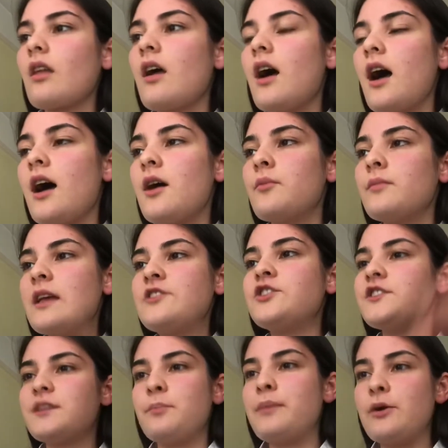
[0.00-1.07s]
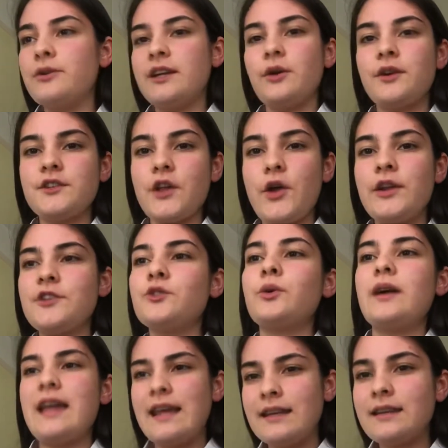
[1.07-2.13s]
It's just a building on its own. It's
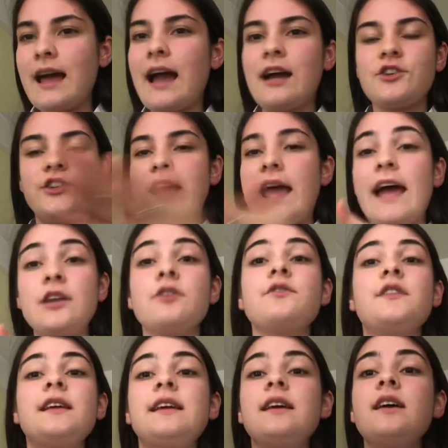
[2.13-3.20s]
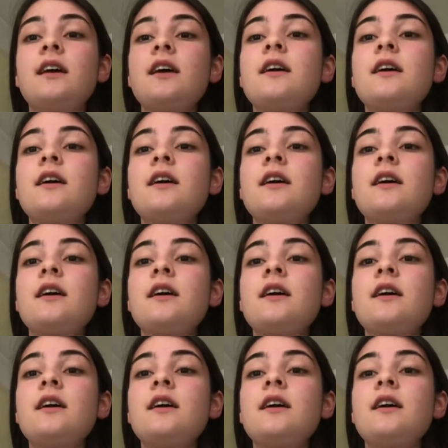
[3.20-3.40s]
not in actually any of the